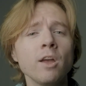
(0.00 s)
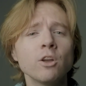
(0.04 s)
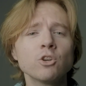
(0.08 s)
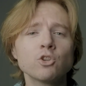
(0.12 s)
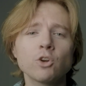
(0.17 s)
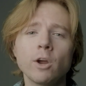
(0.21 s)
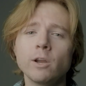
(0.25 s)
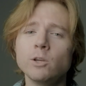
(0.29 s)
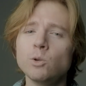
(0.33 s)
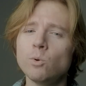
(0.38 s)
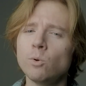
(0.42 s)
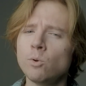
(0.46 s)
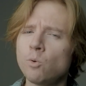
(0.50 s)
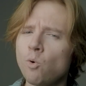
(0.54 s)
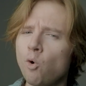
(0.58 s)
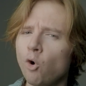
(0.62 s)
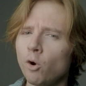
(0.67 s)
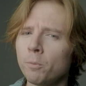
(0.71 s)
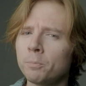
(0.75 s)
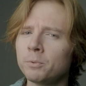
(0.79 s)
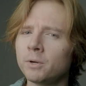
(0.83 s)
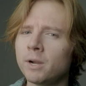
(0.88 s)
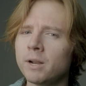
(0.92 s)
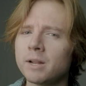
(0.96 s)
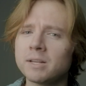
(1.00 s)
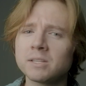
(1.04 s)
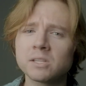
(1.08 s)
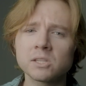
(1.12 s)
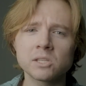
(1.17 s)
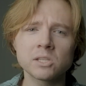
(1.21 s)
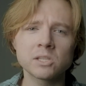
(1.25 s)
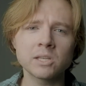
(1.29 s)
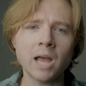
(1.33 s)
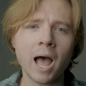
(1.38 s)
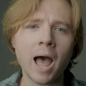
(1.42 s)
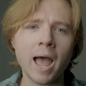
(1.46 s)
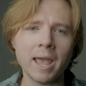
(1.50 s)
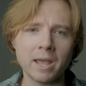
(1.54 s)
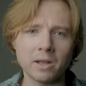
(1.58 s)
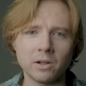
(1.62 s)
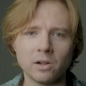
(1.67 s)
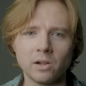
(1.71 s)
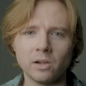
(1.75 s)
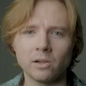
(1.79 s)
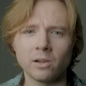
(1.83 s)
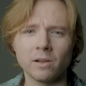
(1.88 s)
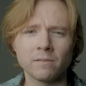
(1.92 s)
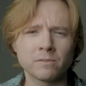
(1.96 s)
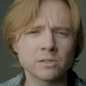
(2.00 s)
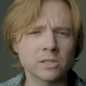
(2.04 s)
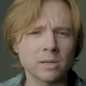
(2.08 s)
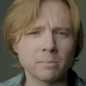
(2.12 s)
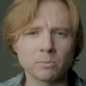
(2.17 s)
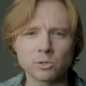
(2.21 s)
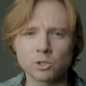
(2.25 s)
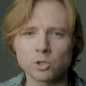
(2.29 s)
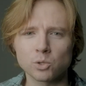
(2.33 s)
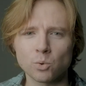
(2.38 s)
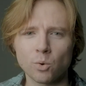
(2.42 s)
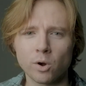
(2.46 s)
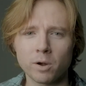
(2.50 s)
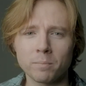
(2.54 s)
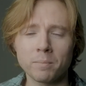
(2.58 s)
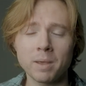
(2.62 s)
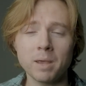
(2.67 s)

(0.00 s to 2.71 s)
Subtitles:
trying to incorporate a style of some sort,